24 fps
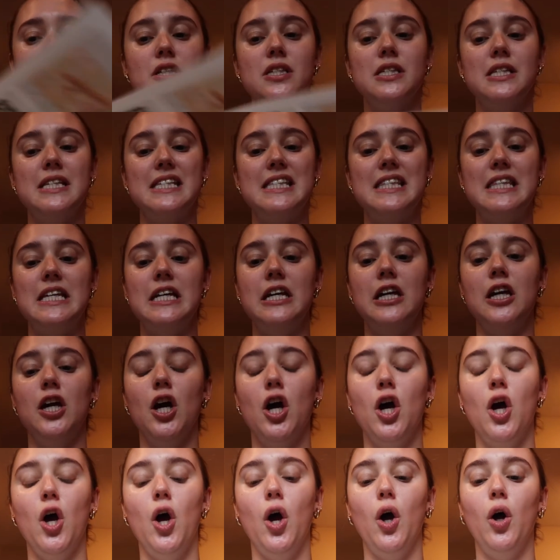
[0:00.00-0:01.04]
This is the
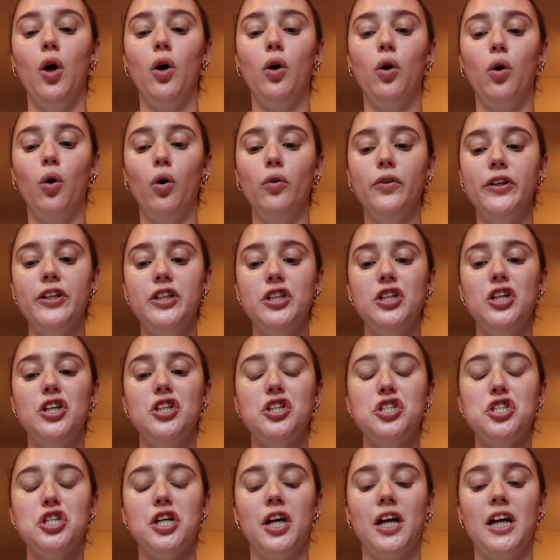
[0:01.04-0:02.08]
golden
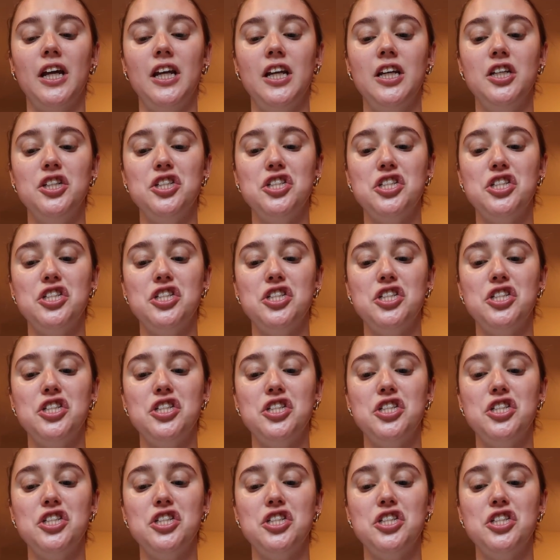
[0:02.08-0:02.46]
chicken